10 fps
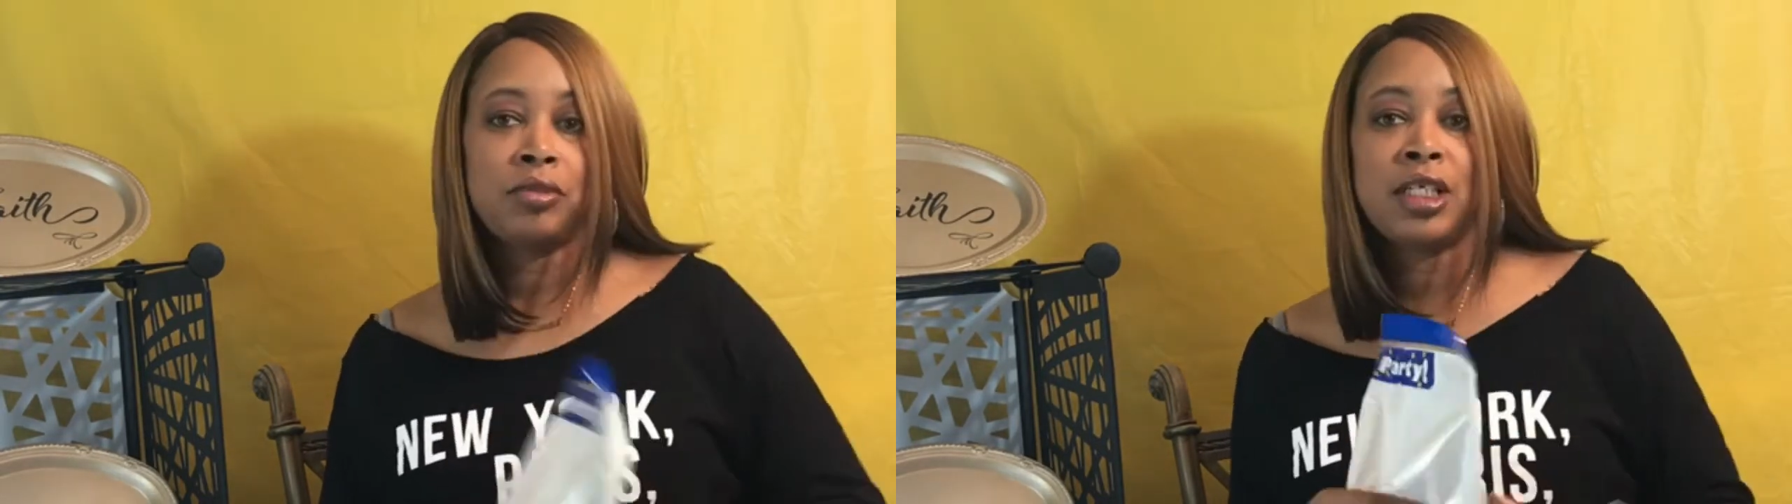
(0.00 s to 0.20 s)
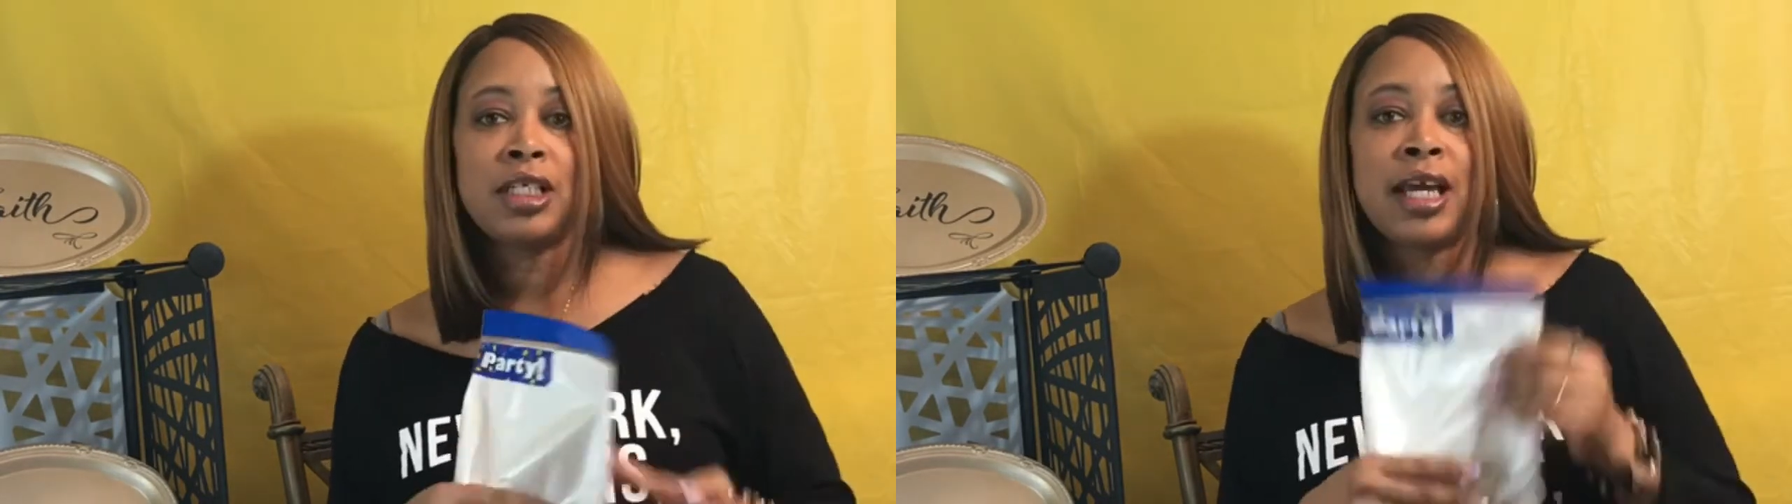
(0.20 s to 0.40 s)

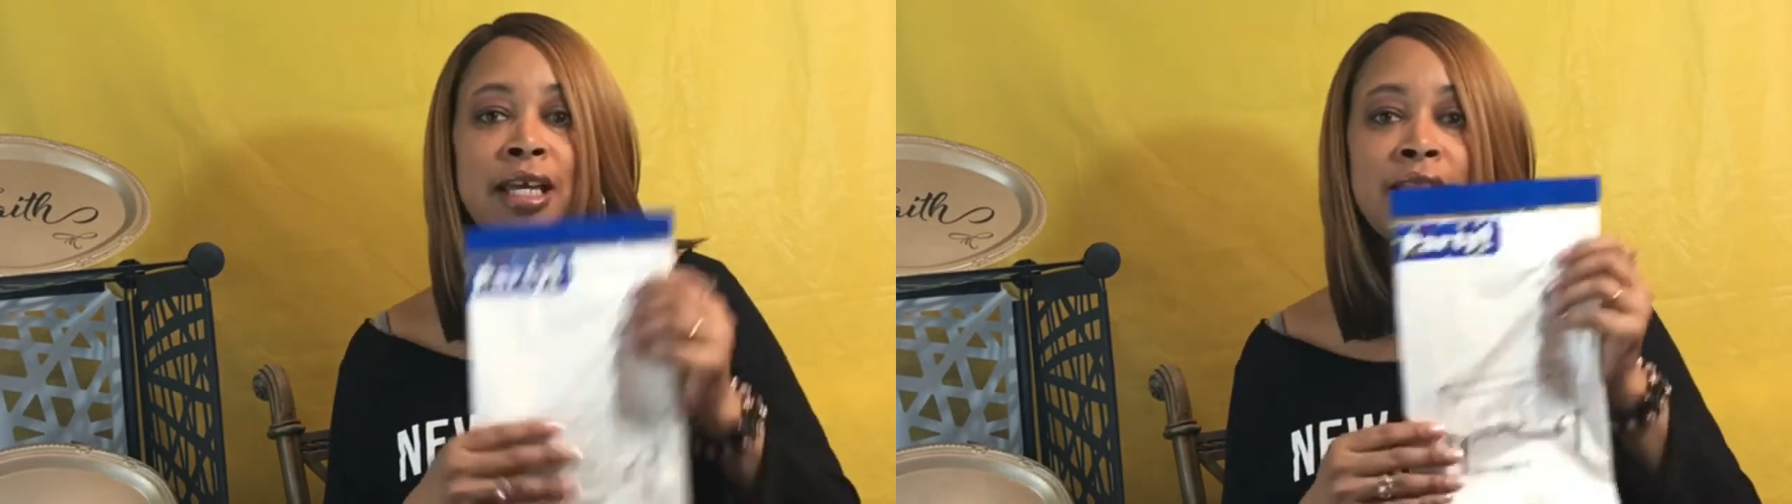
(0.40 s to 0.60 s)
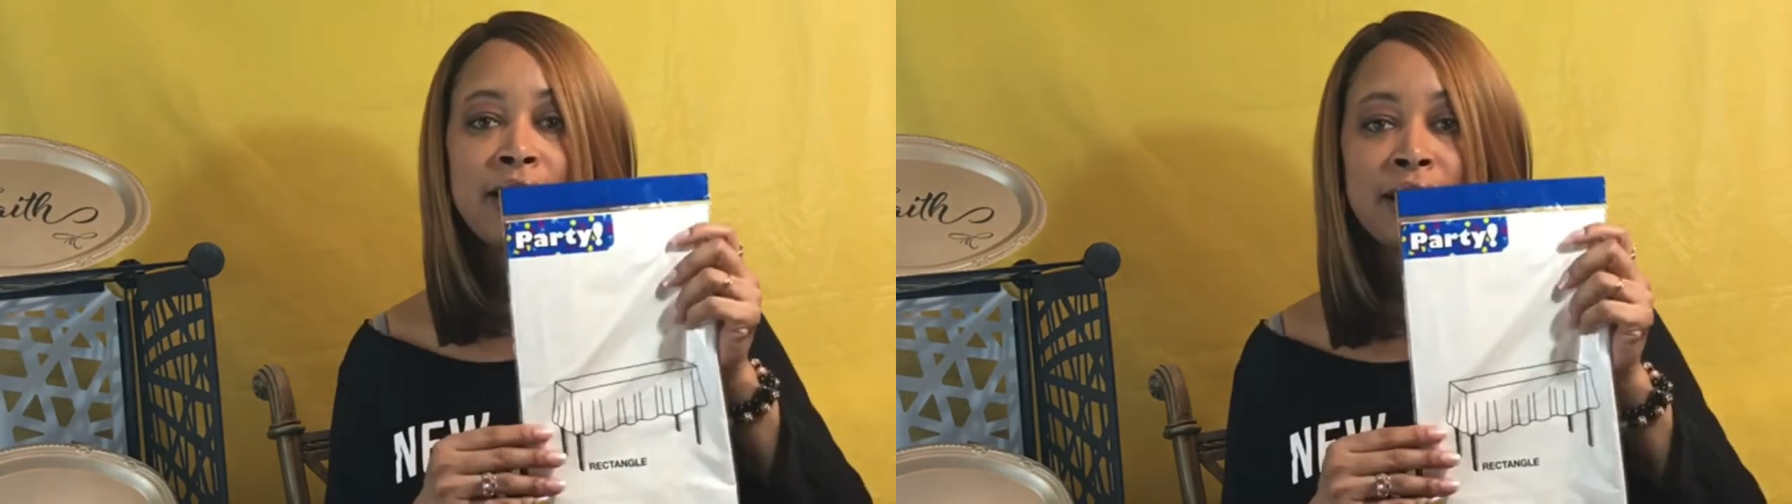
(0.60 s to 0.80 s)
just
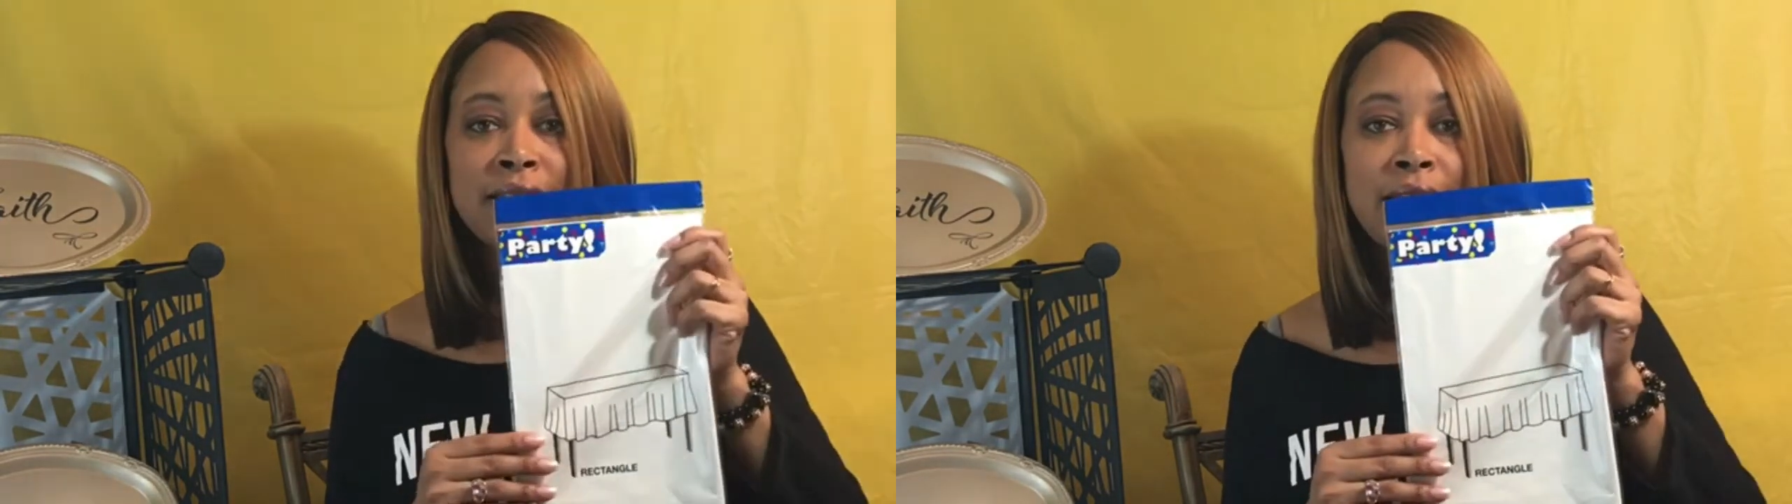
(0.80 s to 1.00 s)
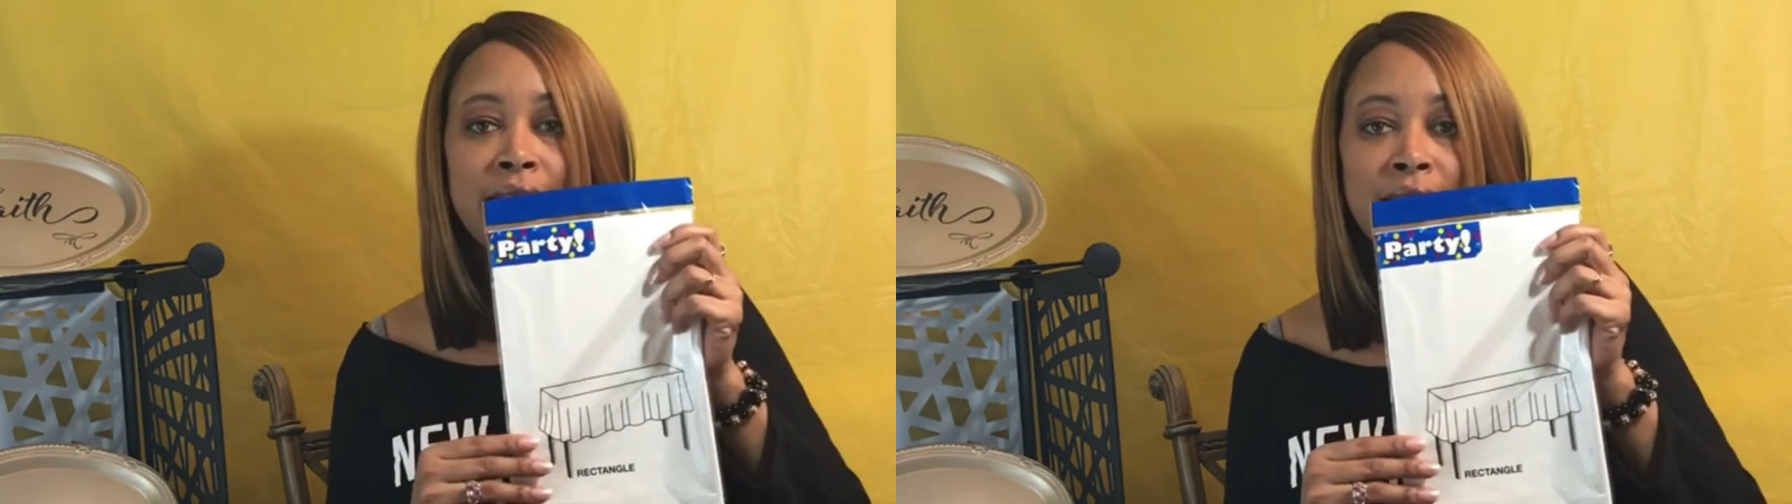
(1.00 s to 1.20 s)
like this.